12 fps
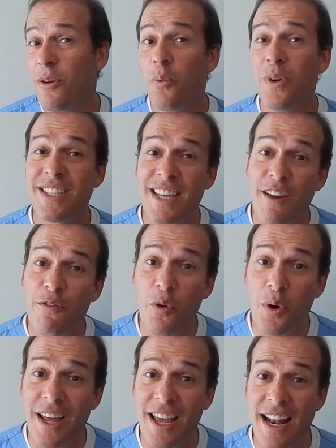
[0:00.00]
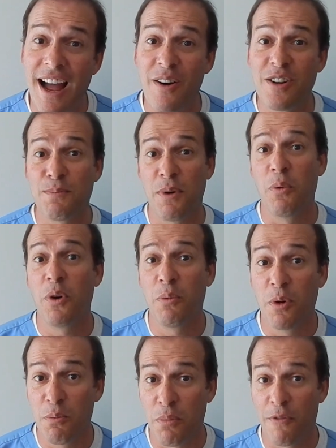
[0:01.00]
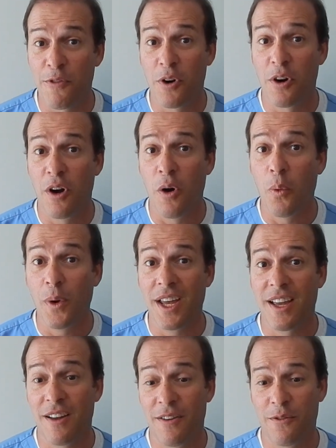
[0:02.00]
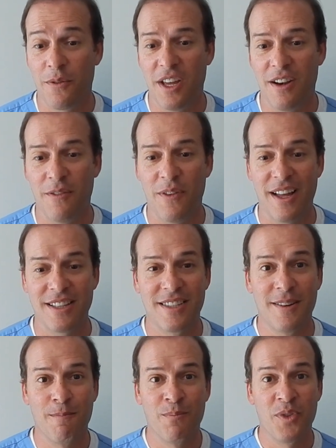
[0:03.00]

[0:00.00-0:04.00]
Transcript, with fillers: we say 48 hours, but we would prefer a week in advance.